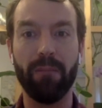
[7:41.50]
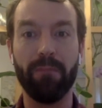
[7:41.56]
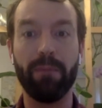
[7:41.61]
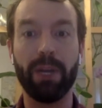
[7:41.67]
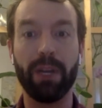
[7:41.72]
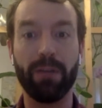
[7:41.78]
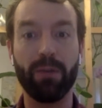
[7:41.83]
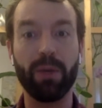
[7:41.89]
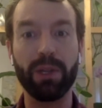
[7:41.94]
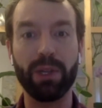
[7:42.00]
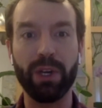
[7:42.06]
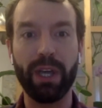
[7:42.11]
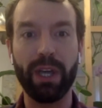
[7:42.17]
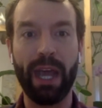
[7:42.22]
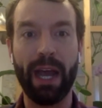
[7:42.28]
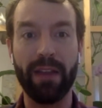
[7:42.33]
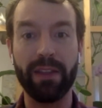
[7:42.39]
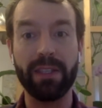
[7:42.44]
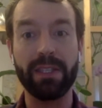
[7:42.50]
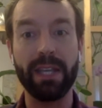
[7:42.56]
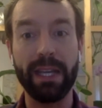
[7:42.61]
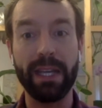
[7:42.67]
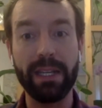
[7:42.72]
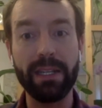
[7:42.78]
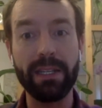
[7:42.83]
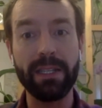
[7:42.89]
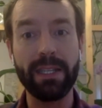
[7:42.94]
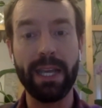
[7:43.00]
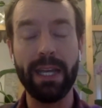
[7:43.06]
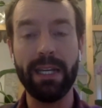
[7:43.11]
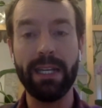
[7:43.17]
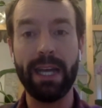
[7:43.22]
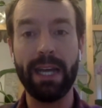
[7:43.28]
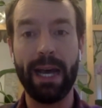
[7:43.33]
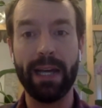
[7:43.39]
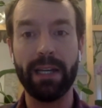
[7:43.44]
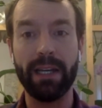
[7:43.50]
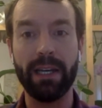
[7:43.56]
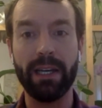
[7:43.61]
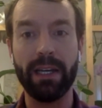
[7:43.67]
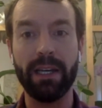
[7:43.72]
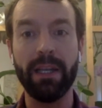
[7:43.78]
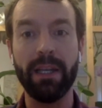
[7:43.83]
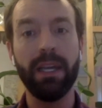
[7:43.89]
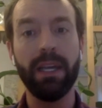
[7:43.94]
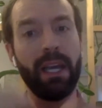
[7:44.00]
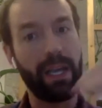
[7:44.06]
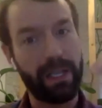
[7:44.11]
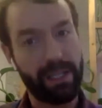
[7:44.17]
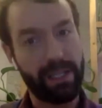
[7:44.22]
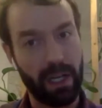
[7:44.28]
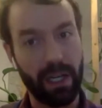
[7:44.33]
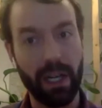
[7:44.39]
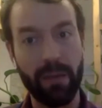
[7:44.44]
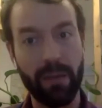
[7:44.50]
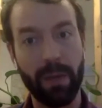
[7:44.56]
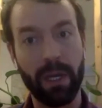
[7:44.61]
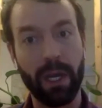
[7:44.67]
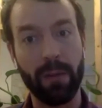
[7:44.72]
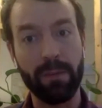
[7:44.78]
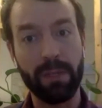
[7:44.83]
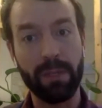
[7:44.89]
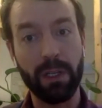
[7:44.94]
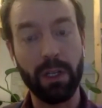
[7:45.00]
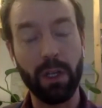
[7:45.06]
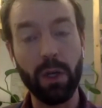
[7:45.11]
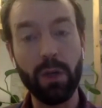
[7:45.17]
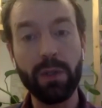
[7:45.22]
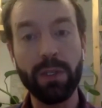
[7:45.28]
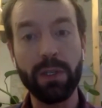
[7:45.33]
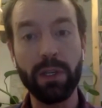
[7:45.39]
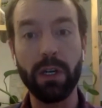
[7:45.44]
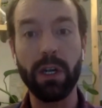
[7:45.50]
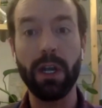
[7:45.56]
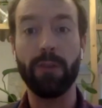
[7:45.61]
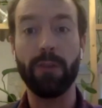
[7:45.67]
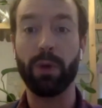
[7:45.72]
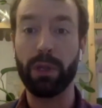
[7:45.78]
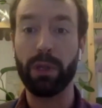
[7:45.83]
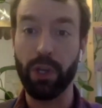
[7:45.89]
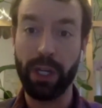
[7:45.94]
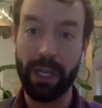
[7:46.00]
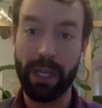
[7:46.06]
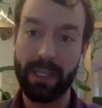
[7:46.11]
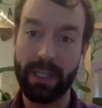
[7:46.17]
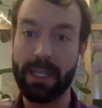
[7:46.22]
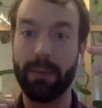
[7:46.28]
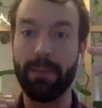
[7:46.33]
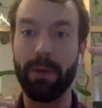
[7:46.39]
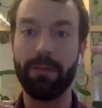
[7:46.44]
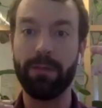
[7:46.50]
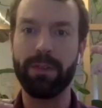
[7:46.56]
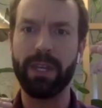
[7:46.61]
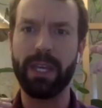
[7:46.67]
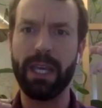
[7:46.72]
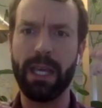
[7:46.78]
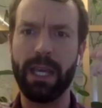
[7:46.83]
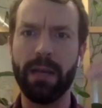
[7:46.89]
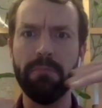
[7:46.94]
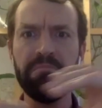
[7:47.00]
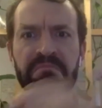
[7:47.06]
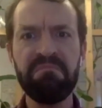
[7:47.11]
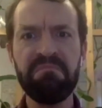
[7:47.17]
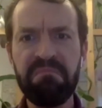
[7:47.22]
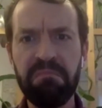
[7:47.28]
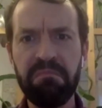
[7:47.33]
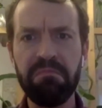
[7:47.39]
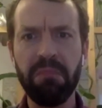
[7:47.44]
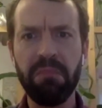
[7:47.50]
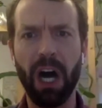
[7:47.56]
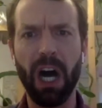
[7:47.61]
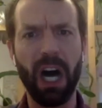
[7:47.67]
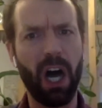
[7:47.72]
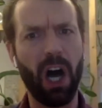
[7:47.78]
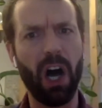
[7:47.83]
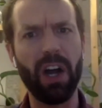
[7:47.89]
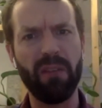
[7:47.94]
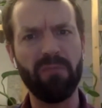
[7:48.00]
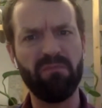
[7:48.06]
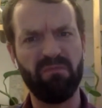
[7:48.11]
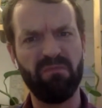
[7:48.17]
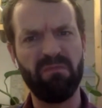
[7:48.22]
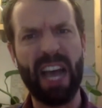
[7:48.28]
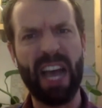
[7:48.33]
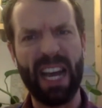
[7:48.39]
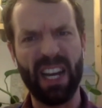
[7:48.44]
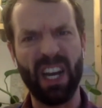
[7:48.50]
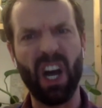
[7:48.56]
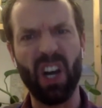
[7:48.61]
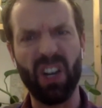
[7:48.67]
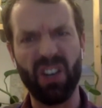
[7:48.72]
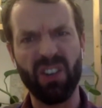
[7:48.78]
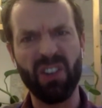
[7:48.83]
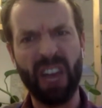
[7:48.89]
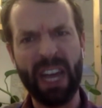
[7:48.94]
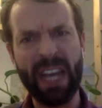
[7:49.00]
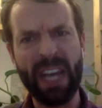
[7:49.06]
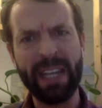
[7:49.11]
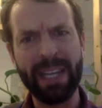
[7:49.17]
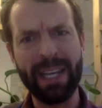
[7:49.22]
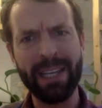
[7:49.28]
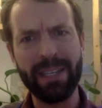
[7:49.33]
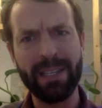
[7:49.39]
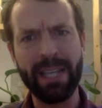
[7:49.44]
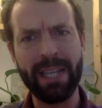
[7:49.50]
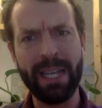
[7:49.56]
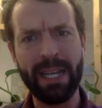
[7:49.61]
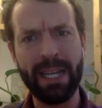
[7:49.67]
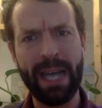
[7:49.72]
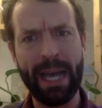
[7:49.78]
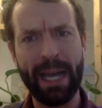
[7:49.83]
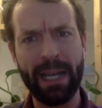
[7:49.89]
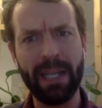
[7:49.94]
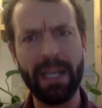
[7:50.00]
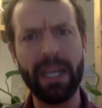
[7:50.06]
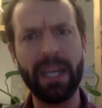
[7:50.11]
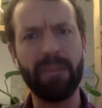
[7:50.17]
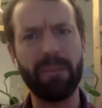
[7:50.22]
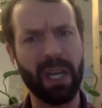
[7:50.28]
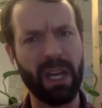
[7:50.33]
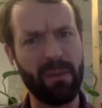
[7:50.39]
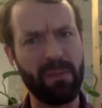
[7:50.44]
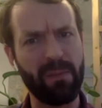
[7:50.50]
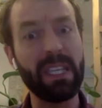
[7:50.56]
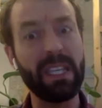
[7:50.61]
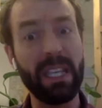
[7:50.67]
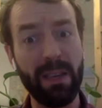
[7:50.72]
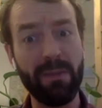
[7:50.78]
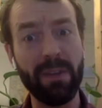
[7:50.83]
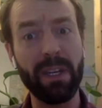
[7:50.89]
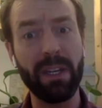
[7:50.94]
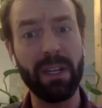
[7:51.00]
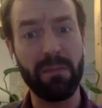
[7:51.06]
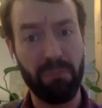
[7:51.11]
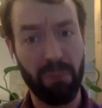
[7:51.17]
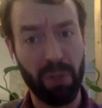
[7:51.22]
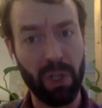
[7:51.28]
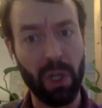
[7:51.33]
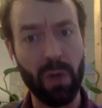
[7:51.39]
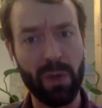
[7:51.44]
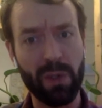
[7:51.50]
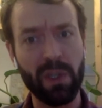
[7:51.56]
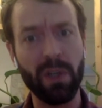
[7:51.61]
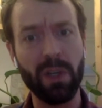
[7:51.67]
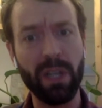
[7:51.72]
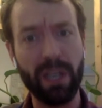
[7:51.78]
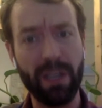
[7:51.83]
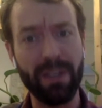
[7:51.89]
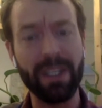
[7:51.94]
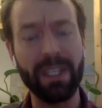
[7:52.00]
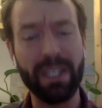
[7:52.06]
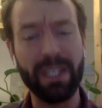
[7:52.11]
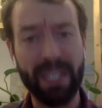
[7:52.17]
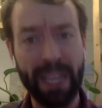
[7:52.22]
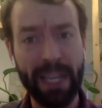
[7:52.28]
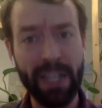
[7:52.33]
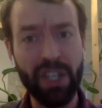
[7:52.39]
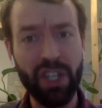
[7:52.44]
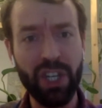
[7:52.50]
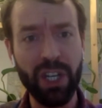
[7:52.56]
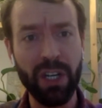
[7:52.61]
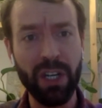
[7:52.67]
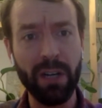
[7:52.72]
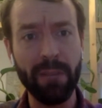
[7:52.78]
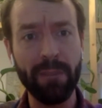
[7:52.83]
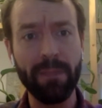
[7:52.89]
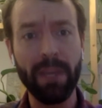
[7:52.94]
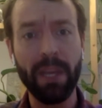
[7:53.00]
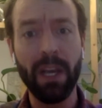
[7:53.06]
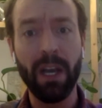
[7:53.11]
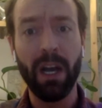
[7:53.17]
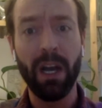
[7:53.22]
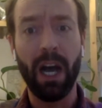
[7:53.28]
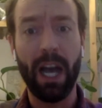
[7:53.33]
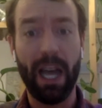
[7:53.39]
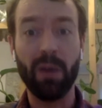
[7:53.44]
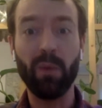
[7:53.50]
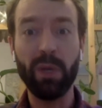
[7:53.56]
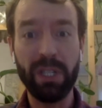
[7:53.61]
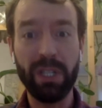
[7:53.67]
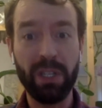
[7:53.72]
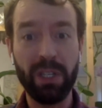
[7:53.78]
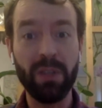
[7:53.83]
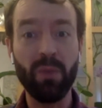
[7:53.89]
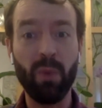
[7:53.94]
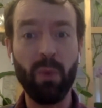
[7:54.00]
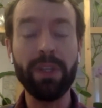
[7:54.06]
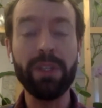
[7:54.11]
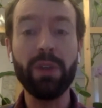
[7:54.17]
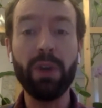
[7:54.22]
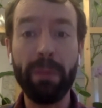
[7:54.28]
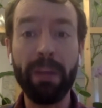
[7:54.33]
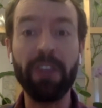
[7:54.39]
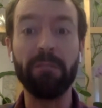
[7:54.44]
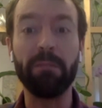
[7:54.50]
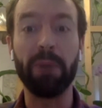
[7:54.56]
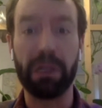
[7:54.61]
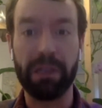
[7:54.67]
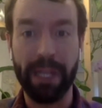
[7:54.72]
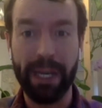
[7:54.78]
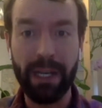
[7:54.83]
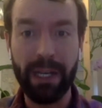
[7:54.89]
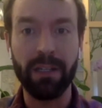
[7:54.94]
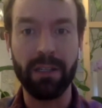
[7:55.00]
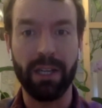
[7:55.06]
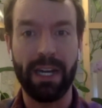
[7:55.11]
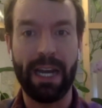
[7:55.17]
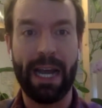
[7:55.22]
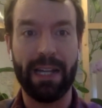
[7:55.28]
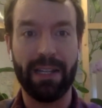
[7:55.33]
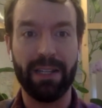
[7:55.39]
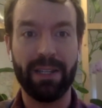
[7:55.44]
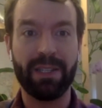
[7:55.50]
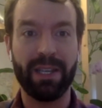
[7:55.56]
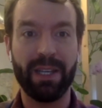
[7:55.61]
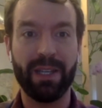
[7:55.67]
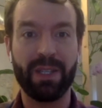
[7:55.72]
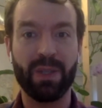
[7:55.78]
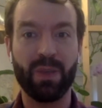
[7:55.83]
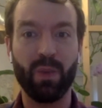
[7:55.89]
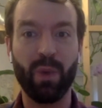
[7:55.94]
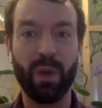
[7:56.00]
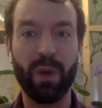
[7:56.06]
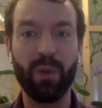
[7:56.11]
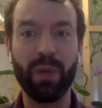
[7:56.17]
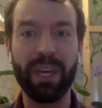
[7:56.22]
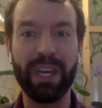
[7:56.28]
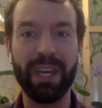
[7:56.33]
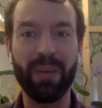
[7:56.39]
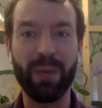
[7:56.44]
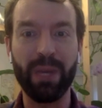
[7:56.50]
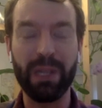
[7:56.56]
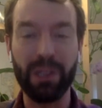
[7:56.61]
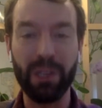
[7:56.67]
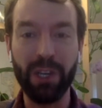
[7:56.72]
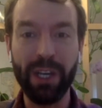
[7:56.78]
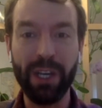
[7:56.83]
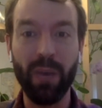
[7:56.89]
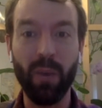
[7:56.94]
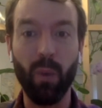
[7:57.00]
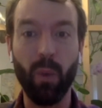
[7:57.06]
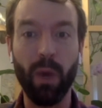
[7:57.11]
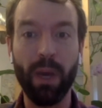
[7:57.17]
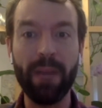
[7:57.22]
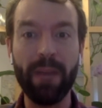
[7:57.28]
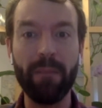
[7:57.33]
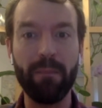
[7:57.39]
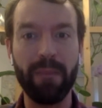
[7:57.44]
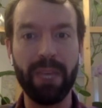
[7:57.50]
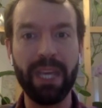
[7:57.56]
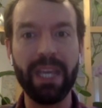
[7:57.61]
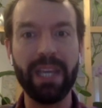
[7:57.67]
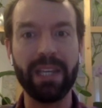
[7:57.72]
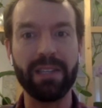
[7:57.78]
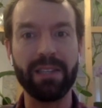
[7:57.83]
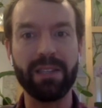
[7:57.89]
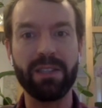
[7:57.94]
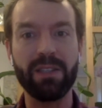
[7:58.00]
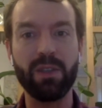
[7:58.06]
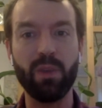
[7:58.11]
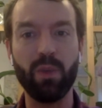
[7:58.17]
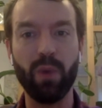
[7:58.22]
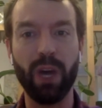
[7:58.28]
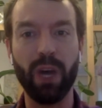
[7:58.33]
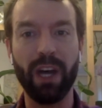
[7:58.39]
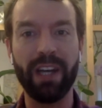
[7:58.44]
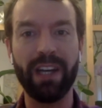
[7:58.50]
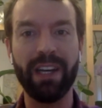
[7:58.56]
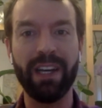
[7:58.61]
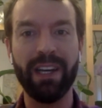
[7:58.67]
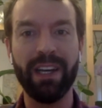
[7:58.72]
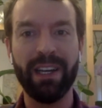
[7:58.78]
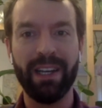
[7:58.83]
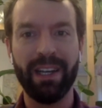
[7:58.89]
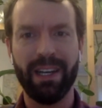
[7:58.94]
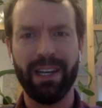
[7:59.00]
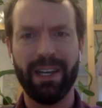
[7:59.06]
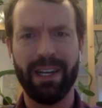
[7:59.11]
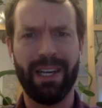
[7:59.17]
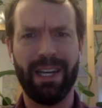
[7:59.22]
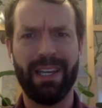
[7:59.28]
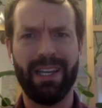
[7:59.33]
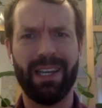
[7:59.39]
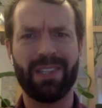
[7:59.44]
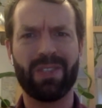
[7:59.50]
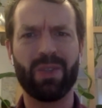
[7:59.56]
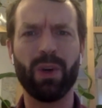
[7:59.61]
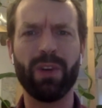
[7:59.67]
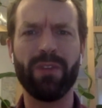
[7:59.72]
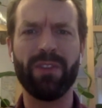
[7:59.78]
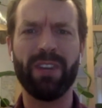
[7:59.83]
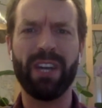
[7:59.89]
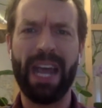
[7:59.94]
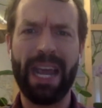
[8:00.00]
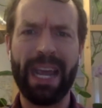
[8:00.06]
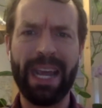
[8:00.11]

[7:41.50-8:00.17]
But if we look at the state-to-state data, it suddenly becomes closer. If we look at some of the data underlying that state data, it becomes even closer, even sketchier. And when we do a bit of political analysis, when we look at what it means to run a sort of an